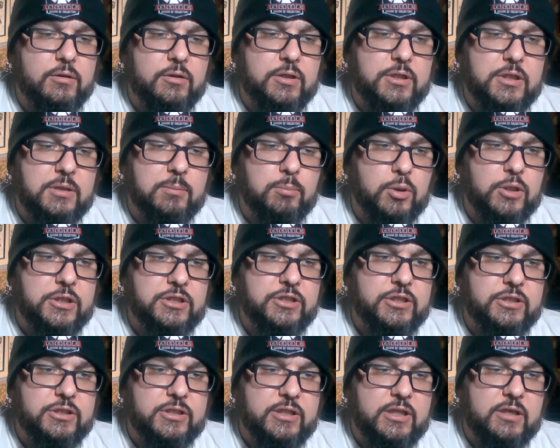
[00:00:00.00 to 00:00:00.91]
the knee
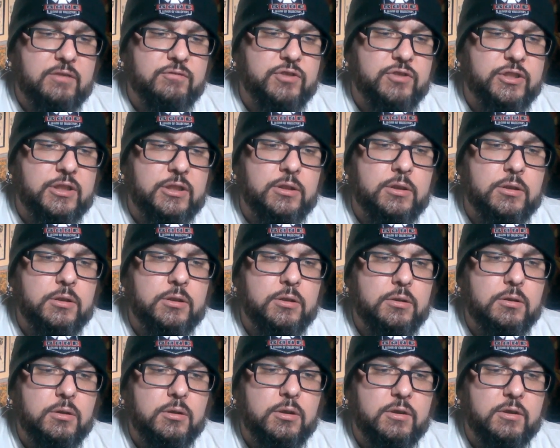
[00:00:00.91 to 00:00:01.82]
braces that I've seen
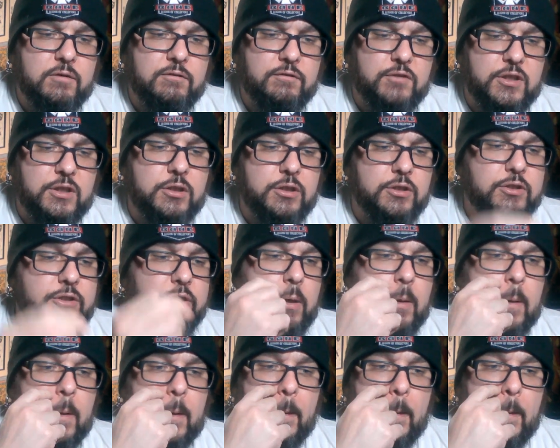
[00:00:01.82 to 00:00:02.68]
on figures.